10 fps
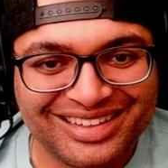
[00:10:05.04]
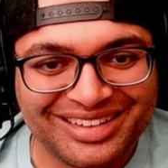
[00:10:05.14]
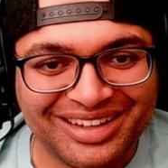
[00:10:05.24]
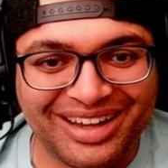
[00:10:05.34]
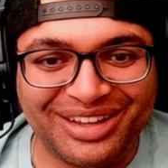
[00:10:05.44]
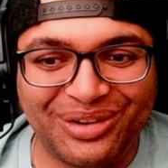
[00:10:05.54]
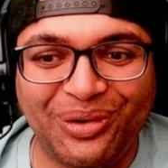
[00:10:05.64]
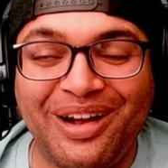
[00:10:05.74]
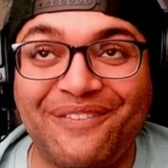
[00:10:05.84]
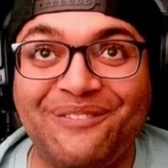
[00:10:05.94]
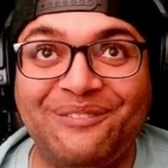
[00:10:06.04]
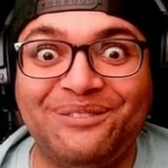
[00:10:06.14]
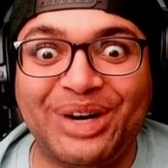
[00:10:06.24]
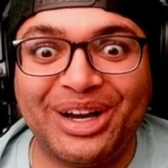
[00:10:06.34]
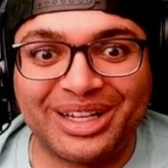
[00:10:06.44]
Oh, you are
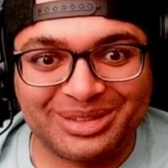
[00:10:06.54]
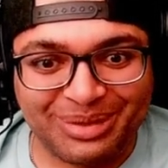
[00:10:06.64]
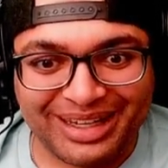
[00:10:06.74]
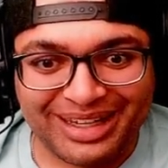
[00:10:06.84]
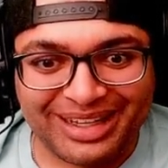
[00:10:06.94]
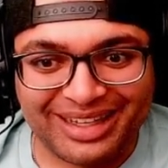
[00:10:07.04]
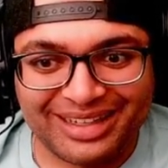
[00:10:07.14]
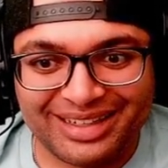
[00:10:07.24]
fucked, my guy.